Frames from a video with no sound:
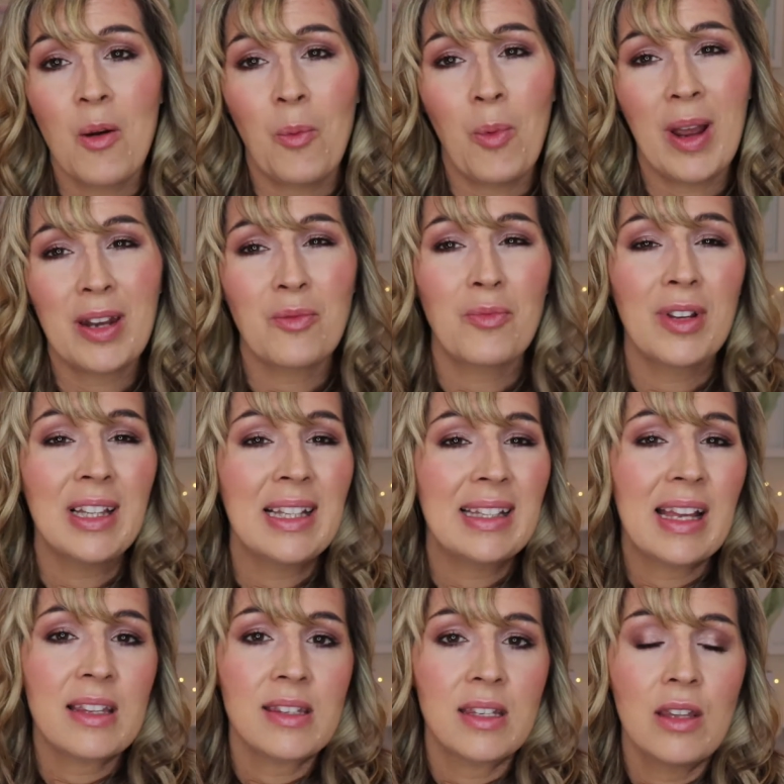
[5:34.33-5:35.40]
when really
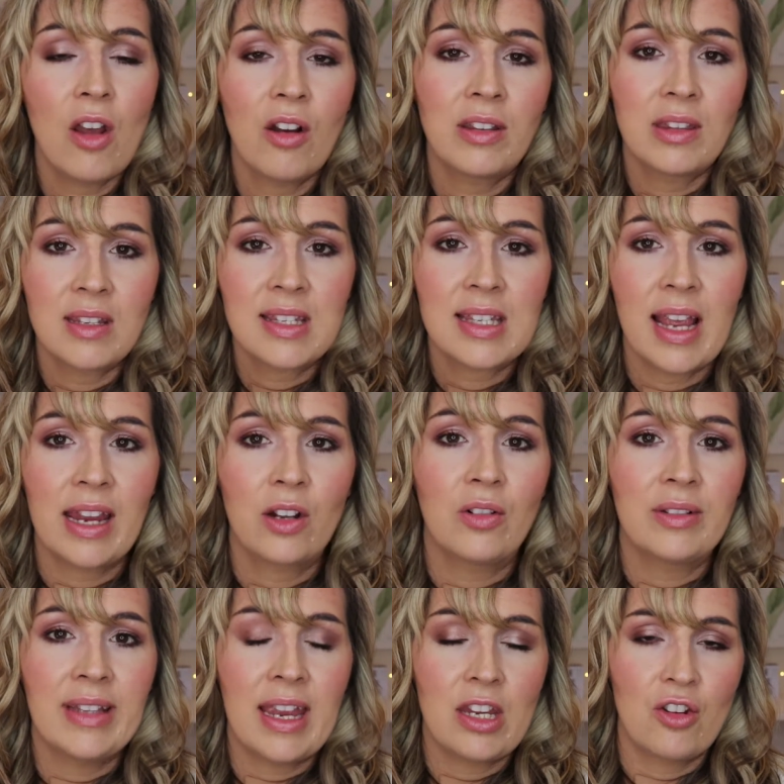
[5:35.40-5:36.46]
that's not the
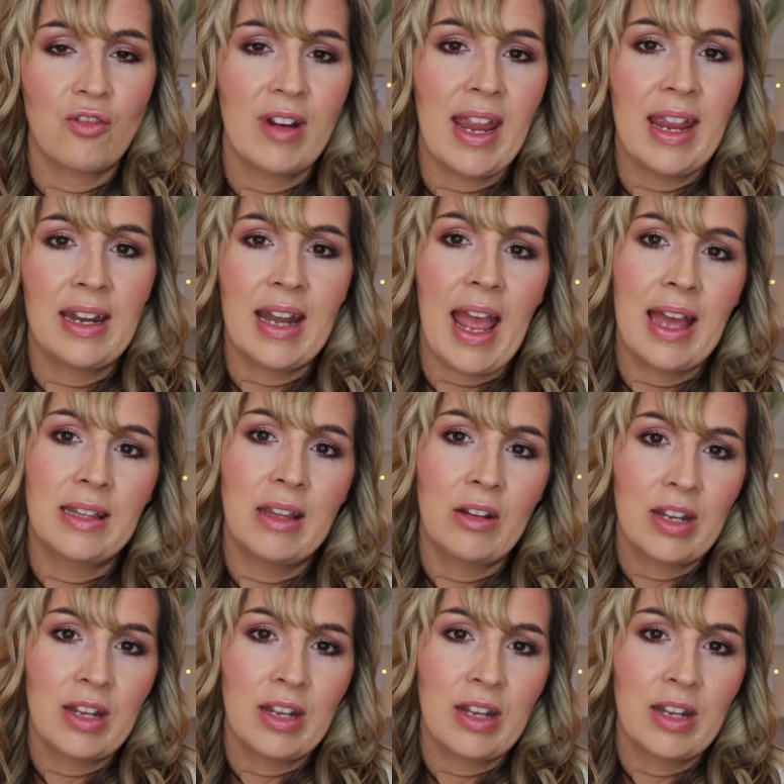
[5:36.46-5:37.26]
cycle that you're in at,